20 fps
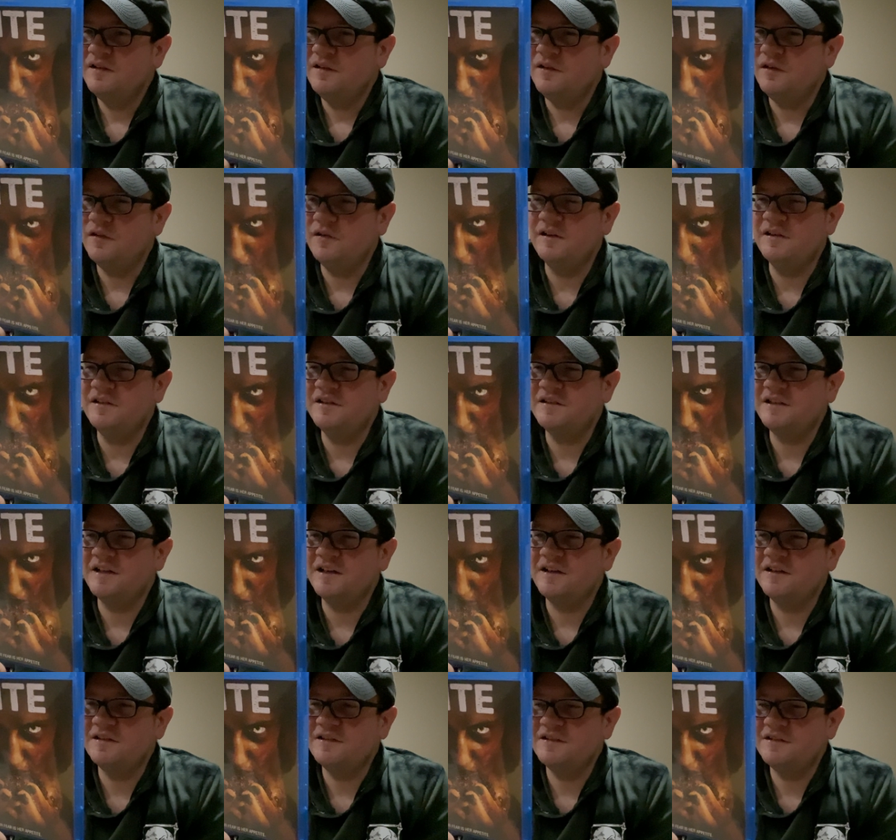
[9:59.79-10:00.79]
or
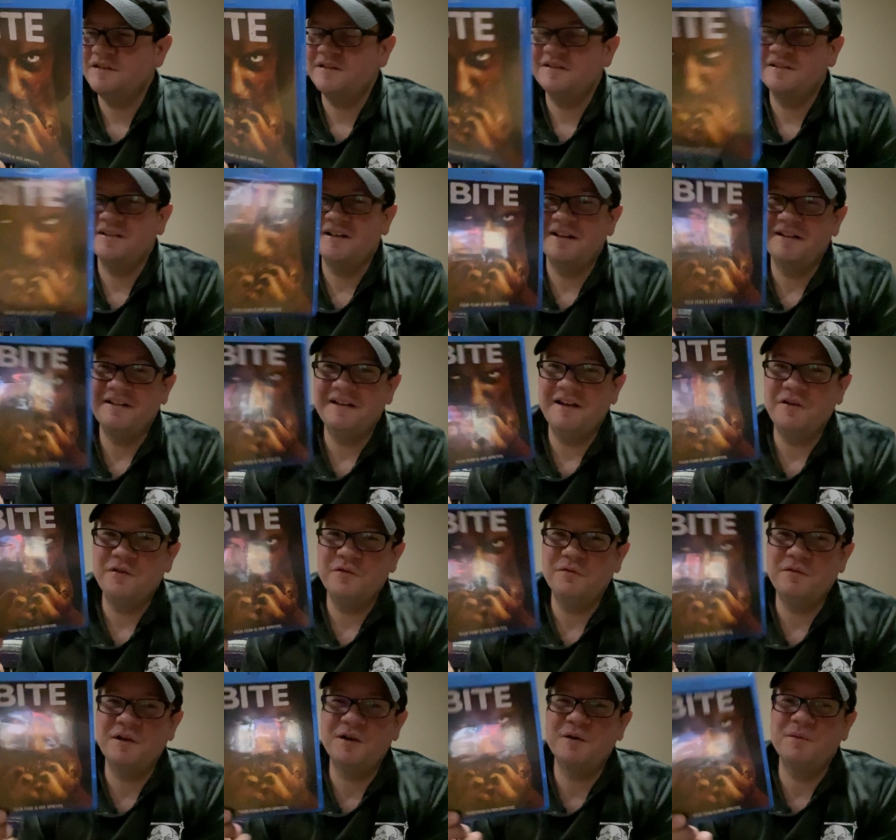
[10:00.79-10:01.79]
insects, I don't
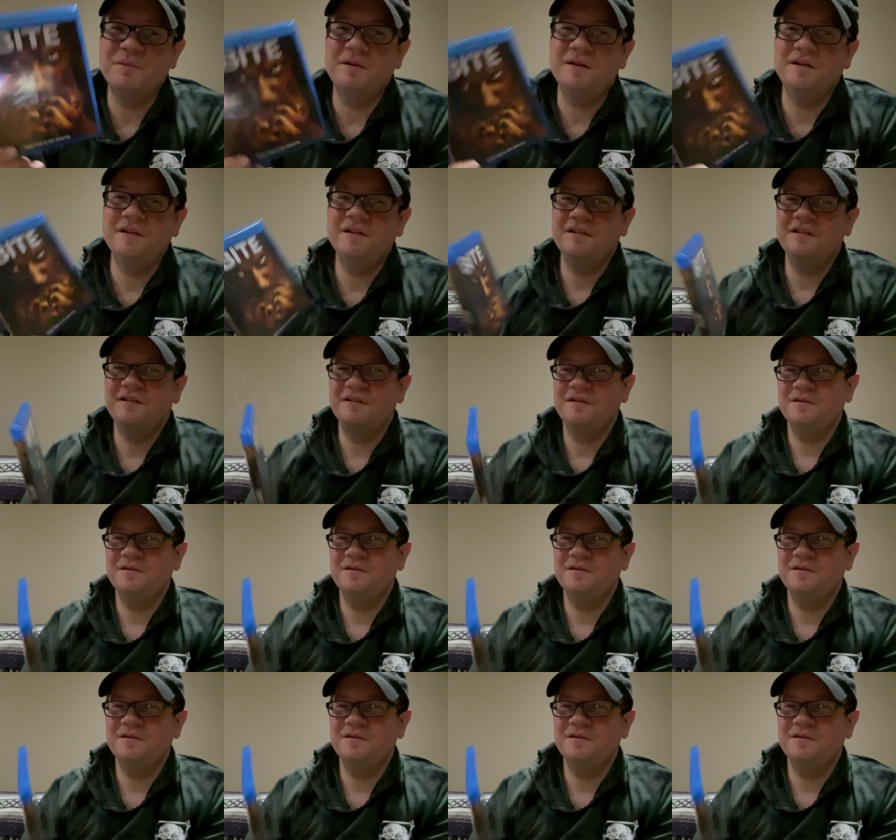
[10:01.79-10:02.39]
recommend it.